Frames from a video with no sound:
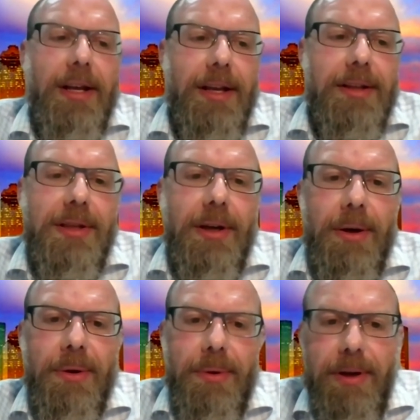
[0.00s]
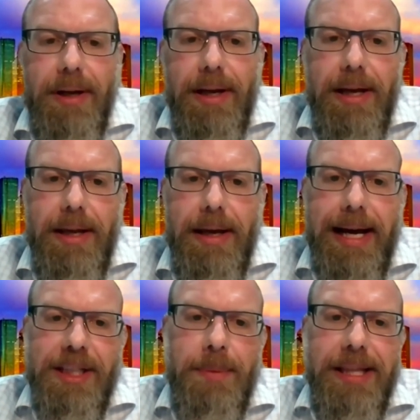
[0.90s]
So
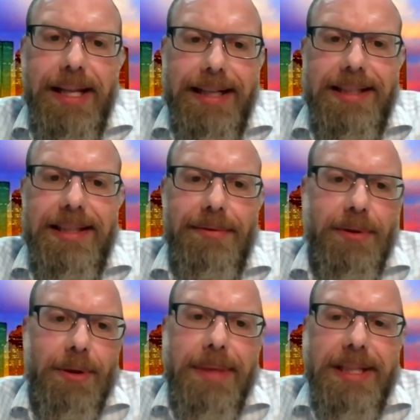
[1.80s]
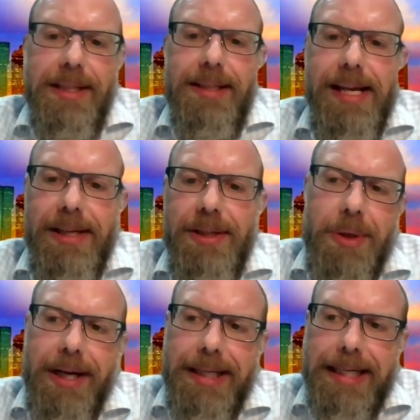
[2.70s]
I spend the next several business days
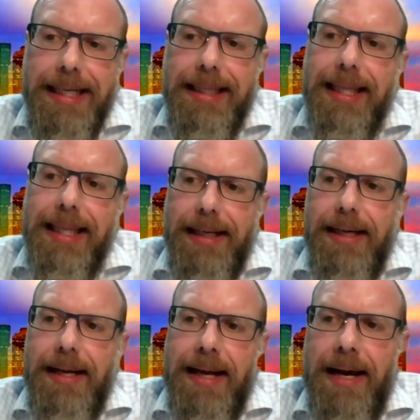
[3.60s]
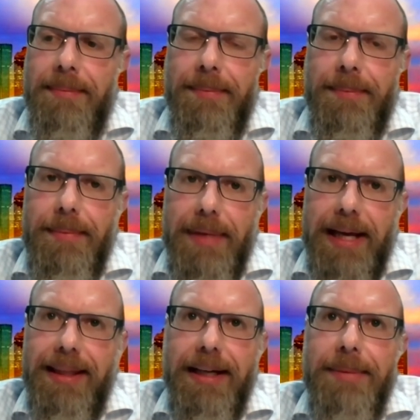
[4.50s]
trying to get that. I
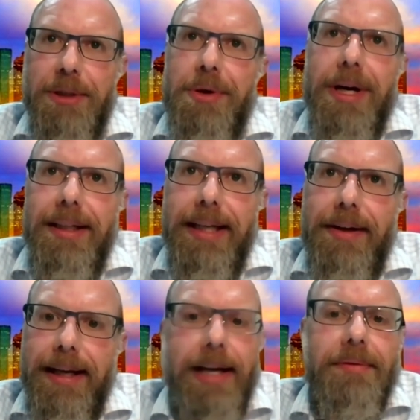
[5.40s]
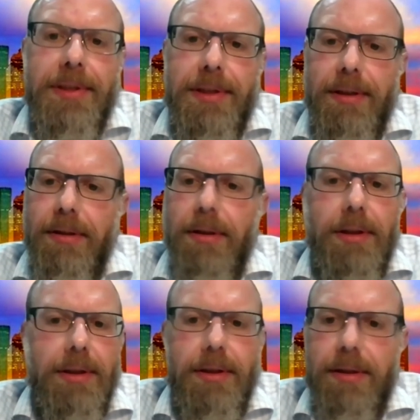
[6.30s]
think I'm in trial down in Galveston,
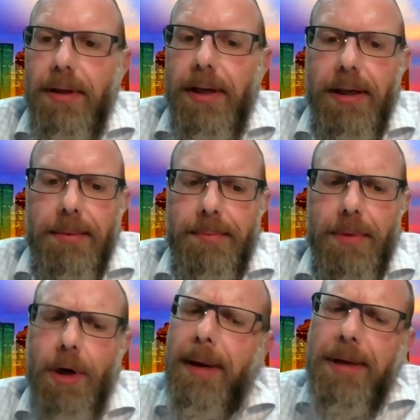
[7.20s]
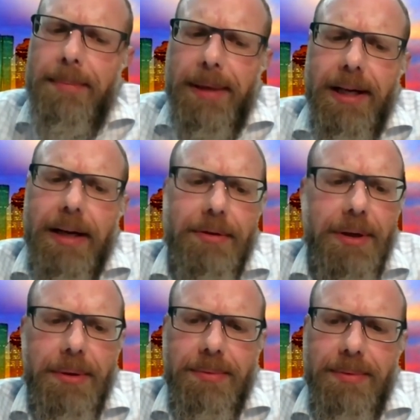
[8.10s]
or maybe up in
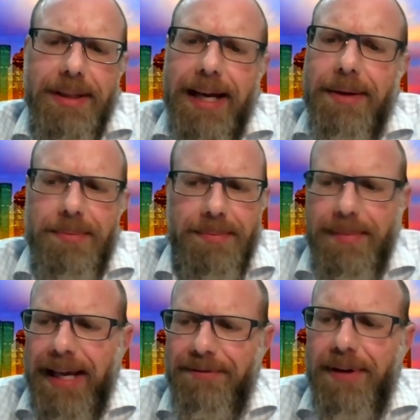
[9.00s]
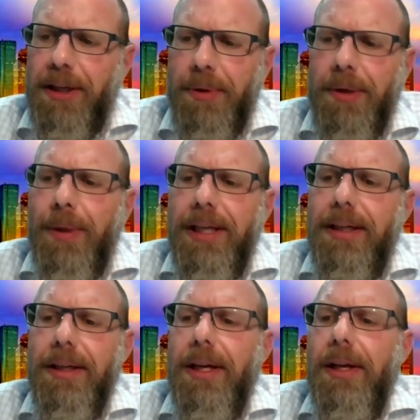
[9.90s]
Conroe that following week.